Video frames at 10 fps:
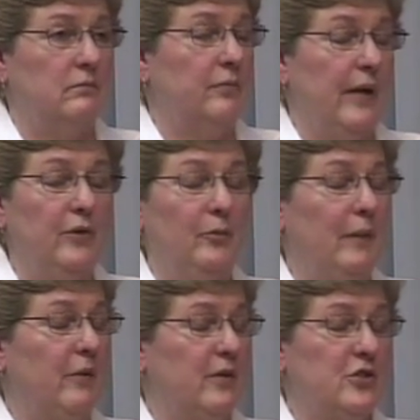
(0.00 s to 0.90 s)
brand new
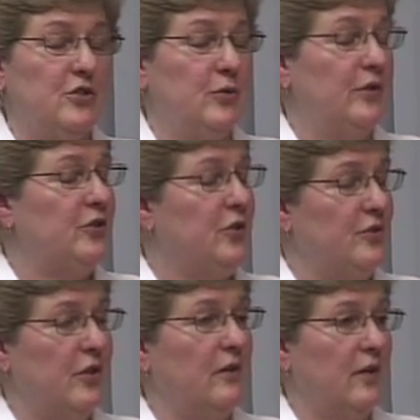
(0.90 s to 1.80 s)
member that just joined the
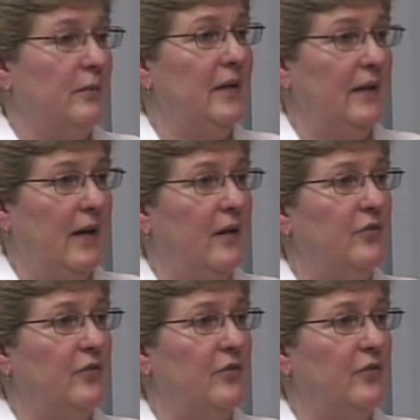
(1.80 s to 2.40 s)
church on our committee now,